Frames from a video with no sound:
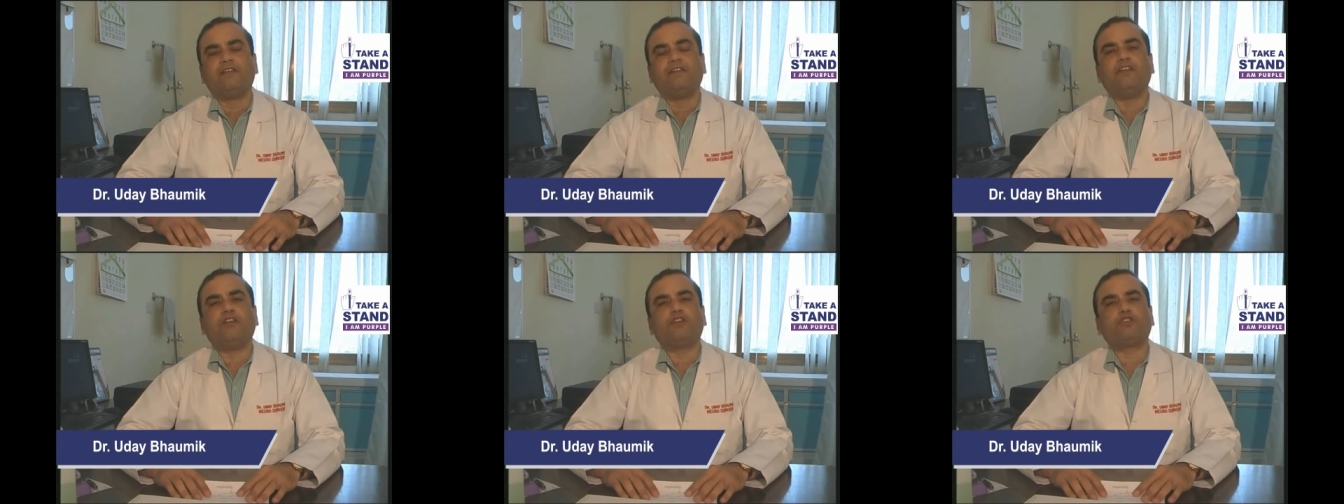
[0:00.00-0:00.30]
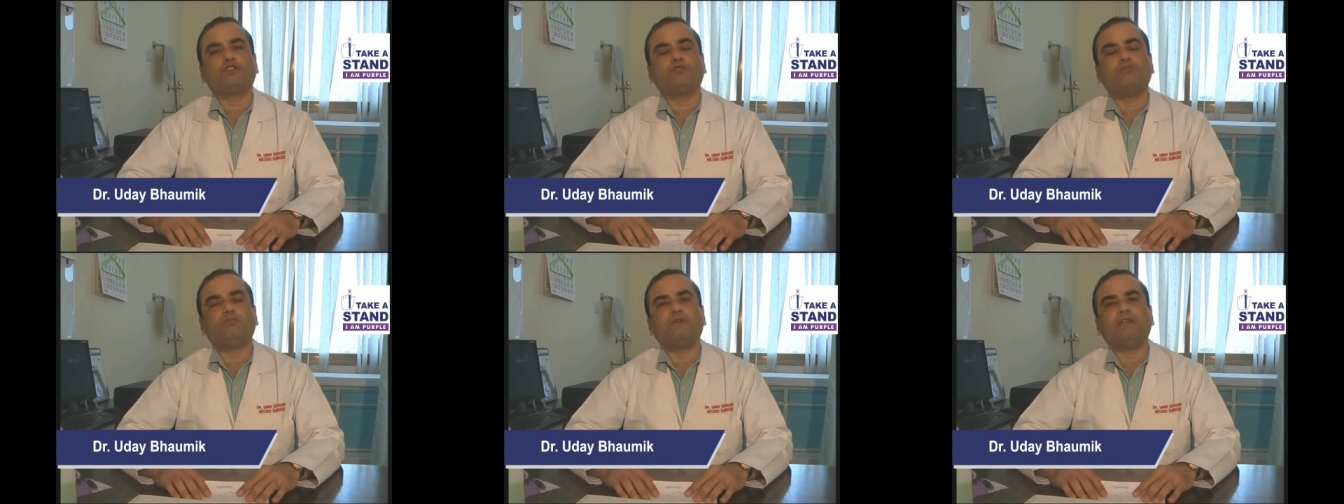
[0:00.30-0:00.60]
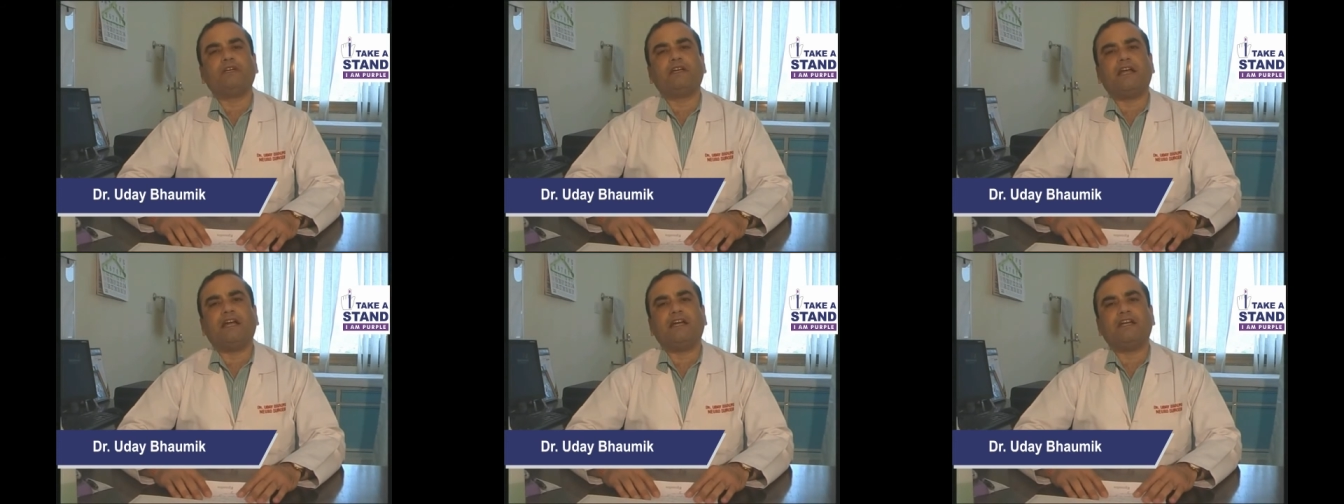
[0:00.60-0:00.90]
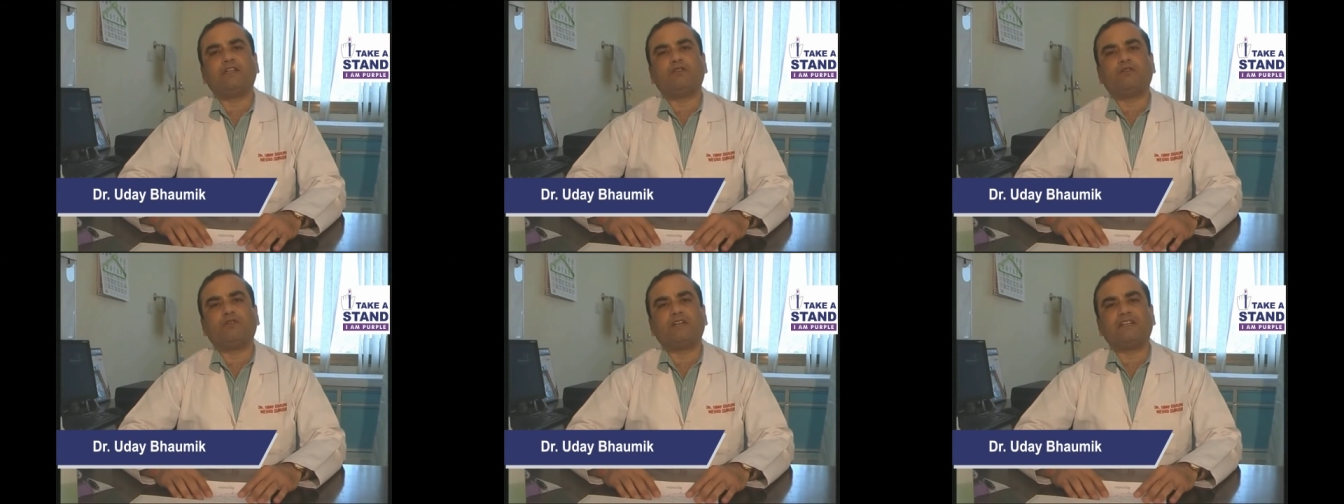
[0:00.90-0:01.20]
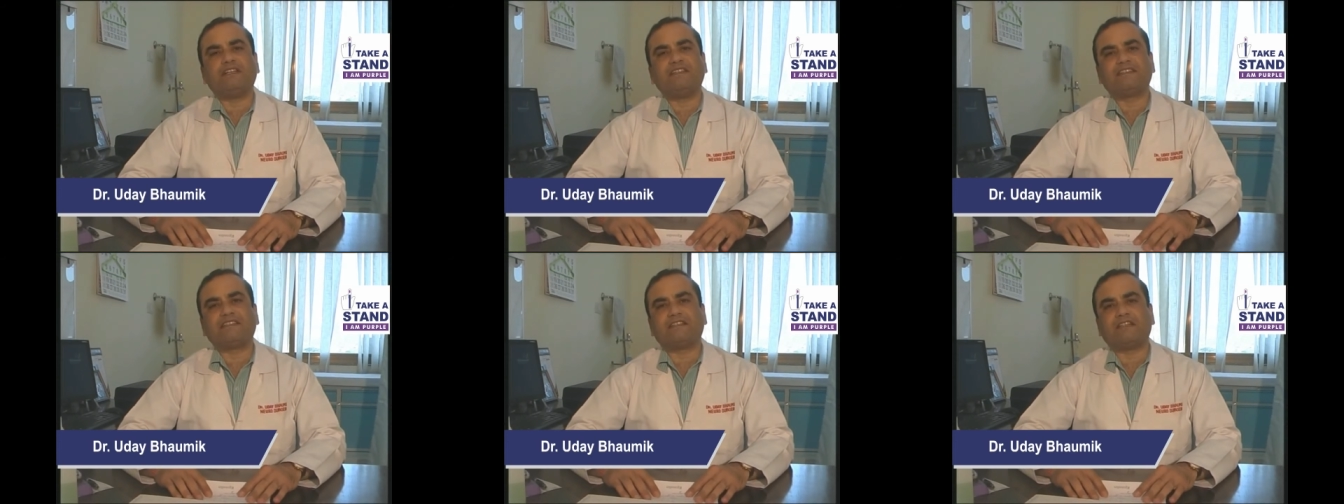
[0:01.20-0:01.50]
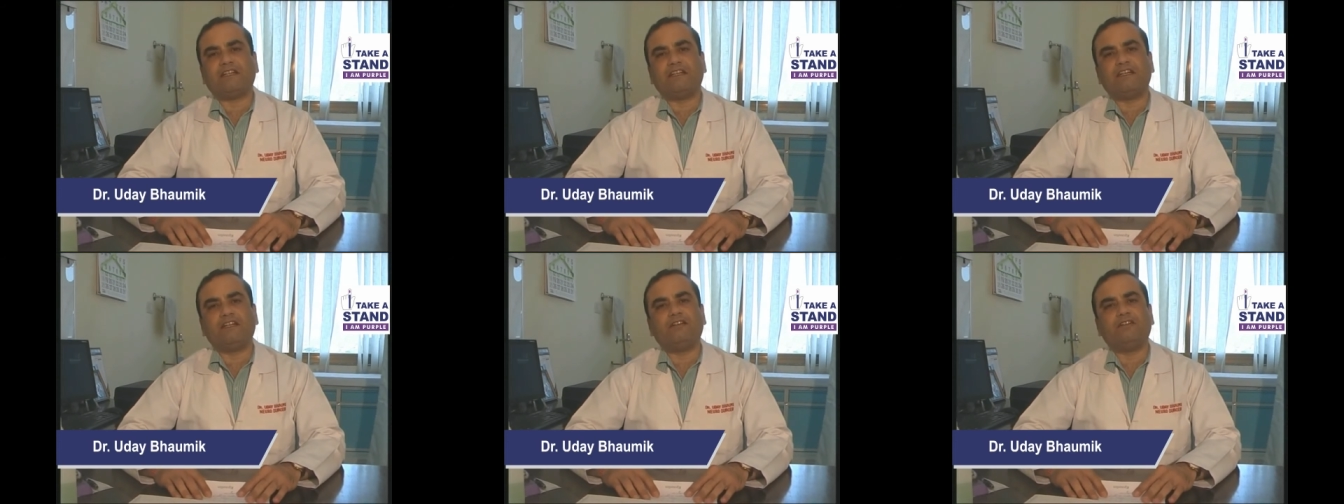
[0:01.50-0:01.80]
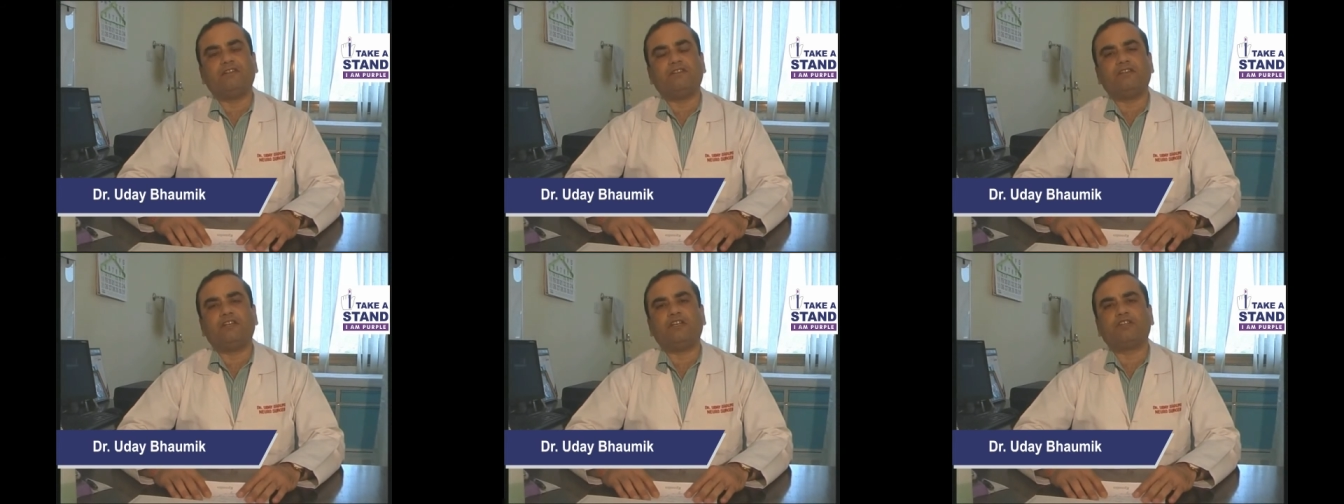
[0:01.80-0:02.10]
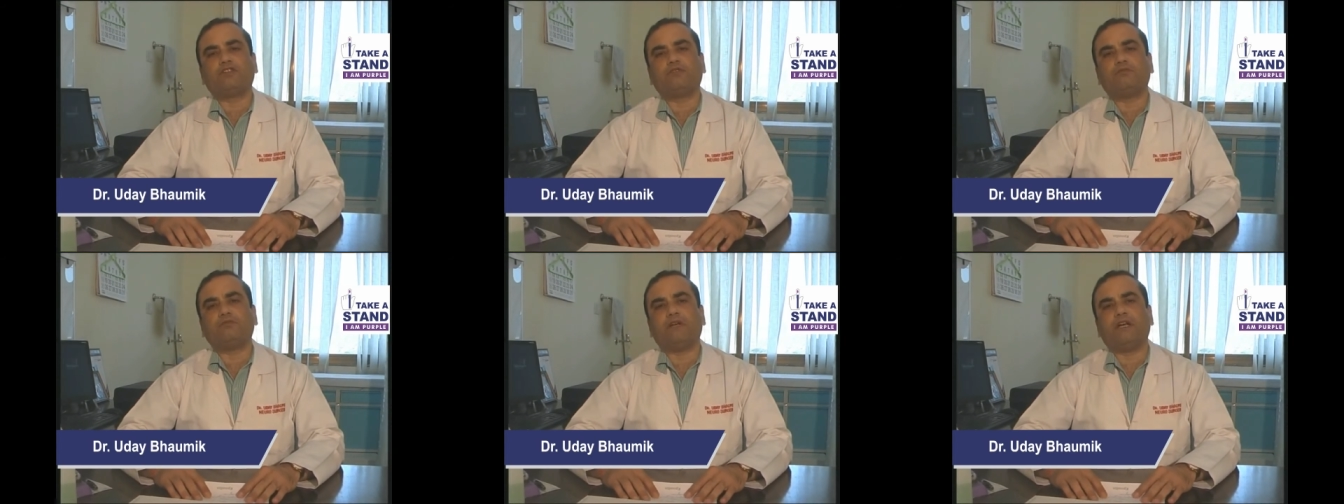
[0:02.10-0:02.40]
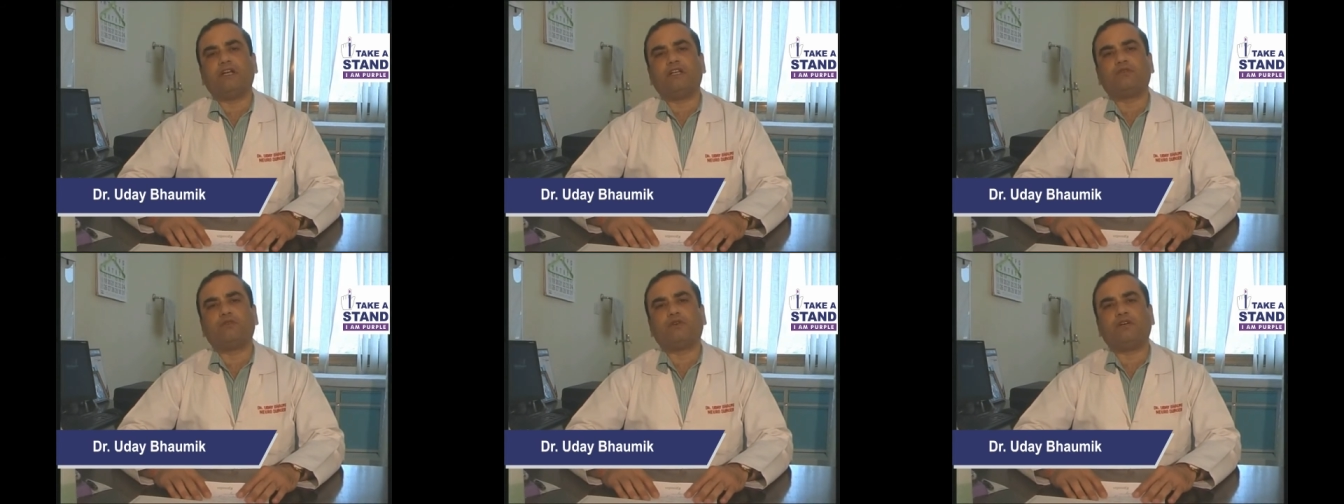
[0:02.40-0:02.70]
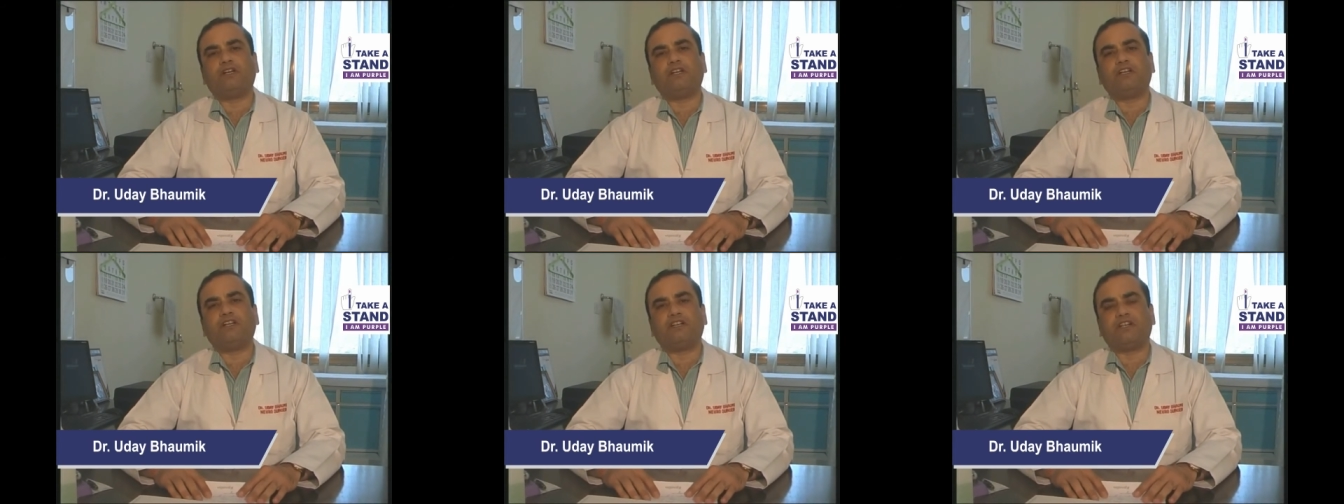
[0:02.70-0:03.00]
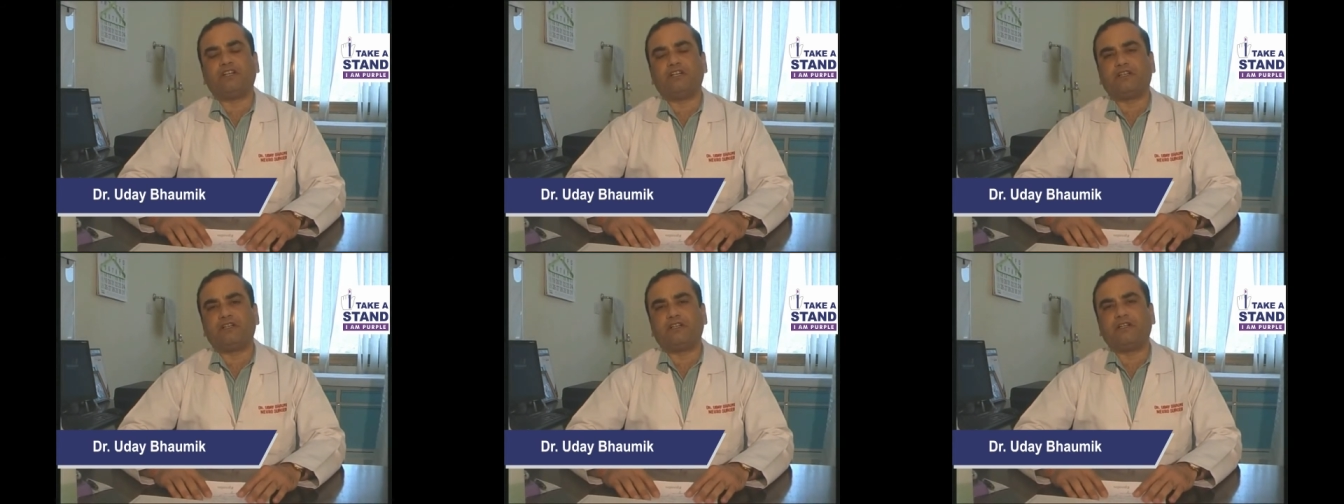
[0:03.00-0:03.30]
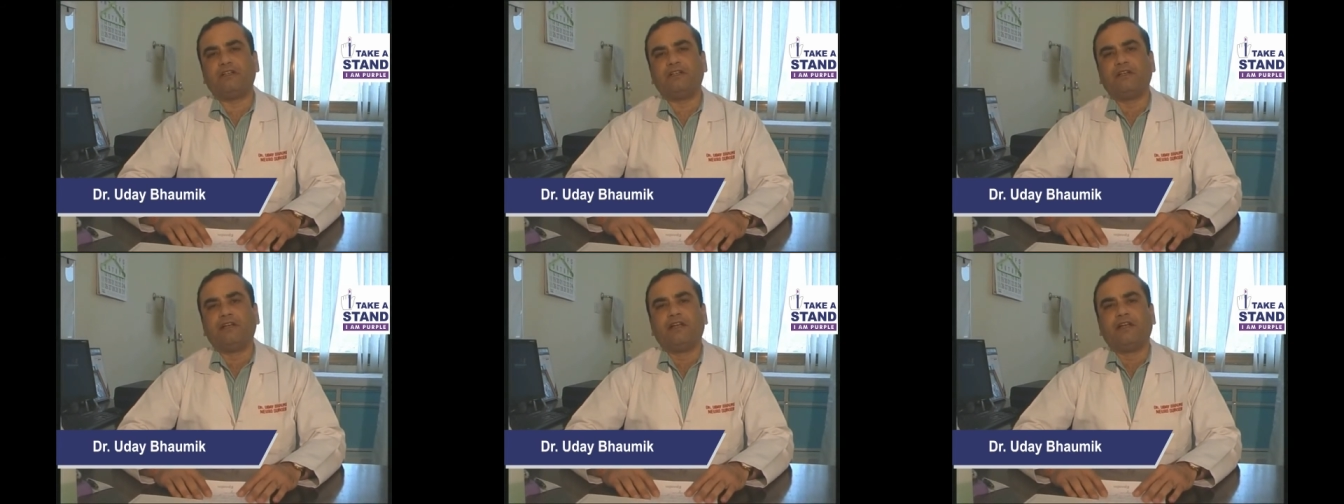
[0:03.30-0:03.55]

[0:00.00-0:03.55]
They should be adequately screened, they should be adequately treated